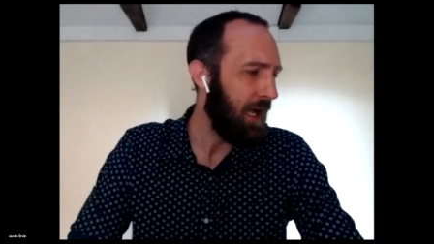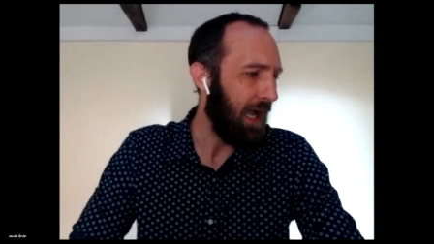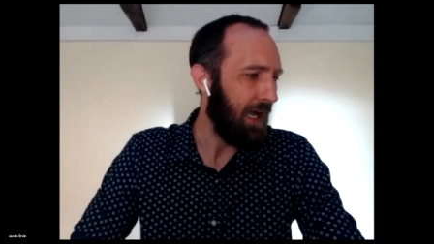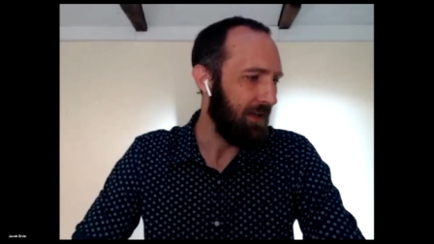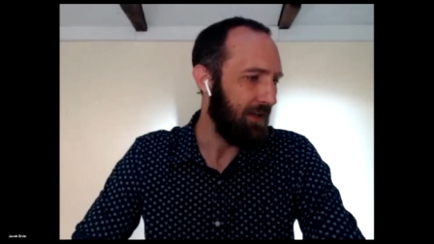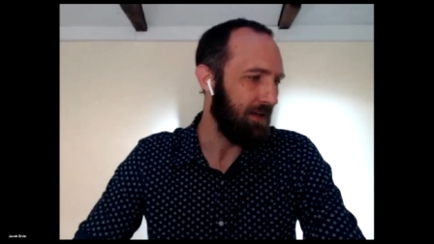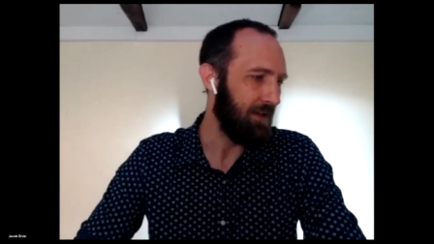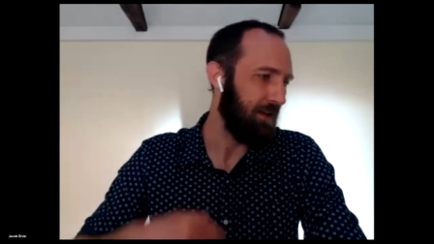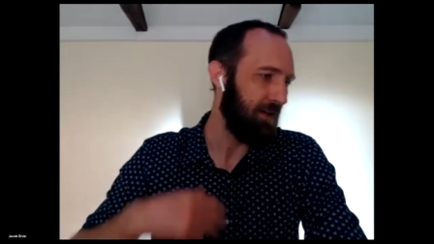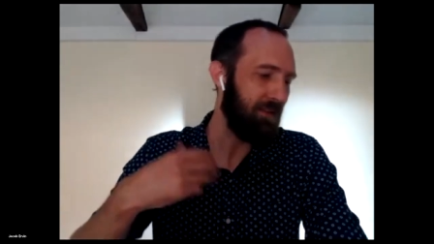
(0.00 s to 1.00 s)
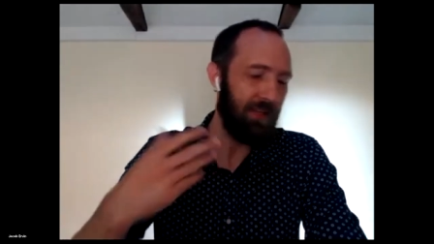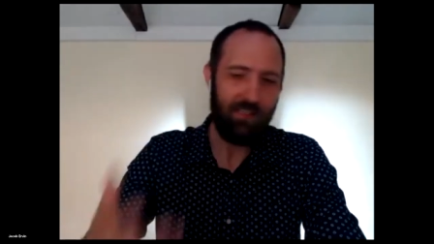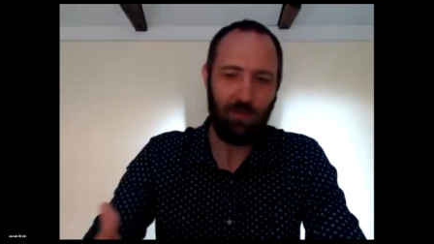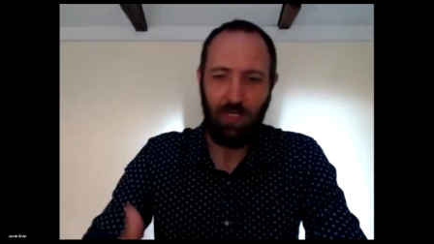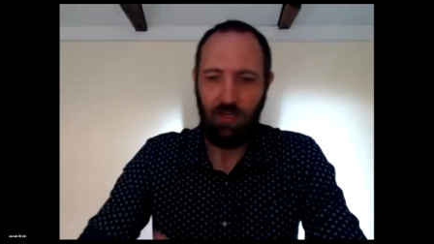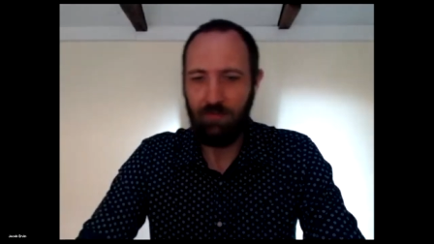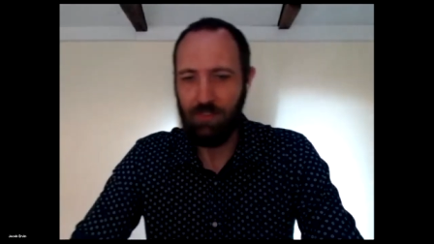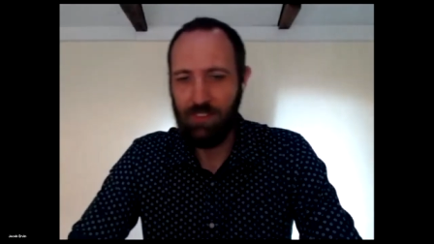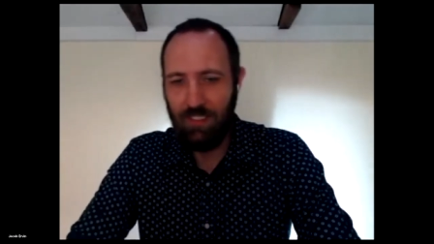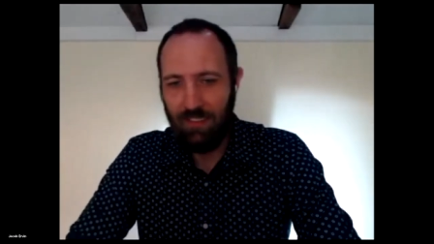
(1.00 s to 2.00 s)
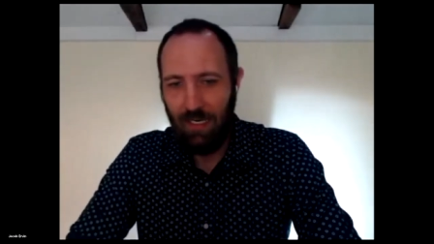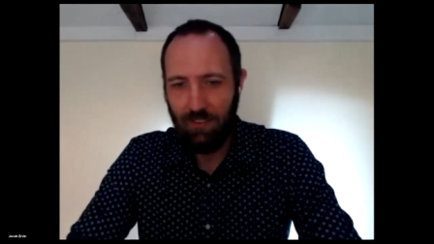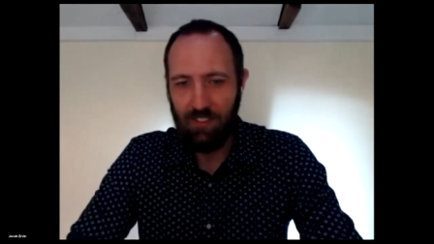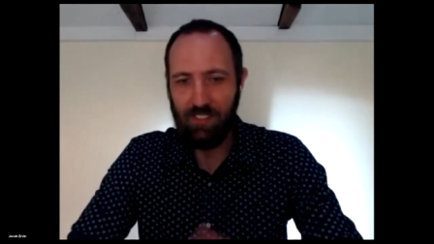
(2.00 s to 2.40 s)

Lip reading: And that's how we got our first gig, actually.